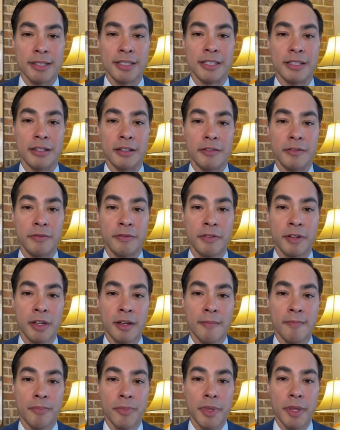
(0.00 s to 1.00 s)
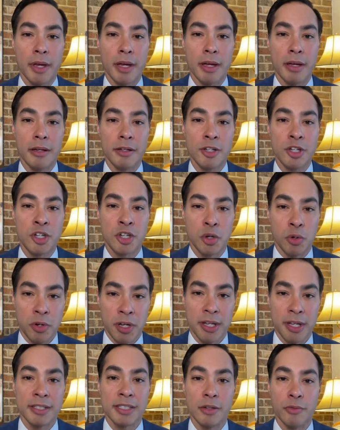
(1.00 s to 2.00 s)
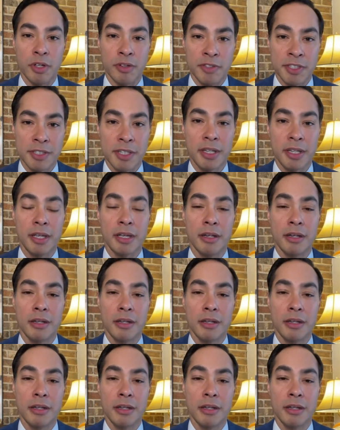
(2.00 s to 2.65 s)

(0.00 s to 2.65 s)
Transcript: of shootings that we've seen yeah.